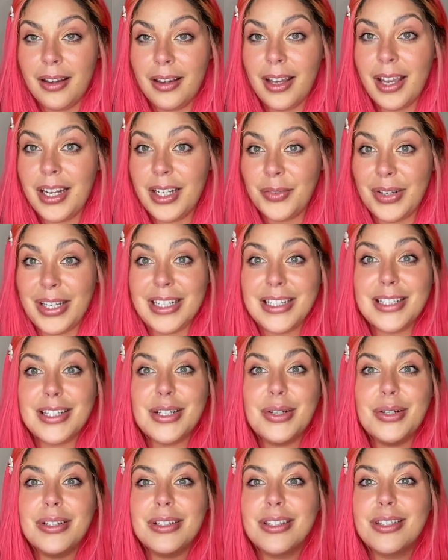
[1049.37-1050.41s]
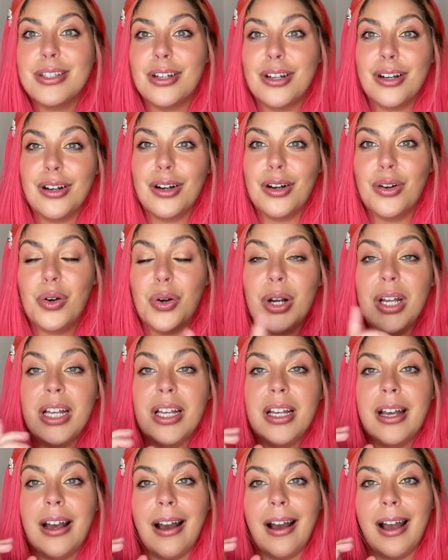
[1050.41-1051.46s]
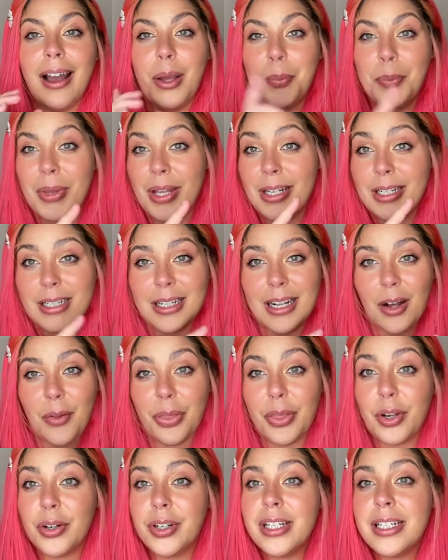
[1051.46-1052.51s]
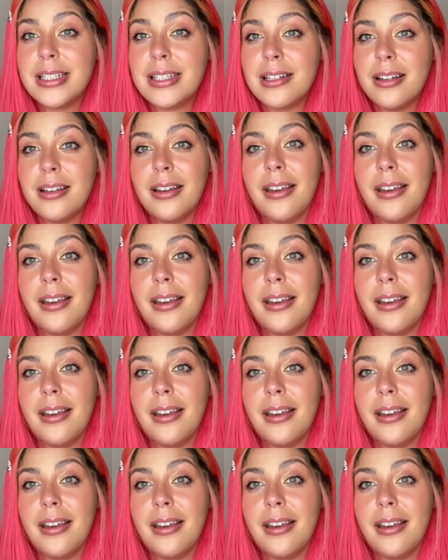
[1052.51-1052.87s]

Anyways, so I blended out the creasing,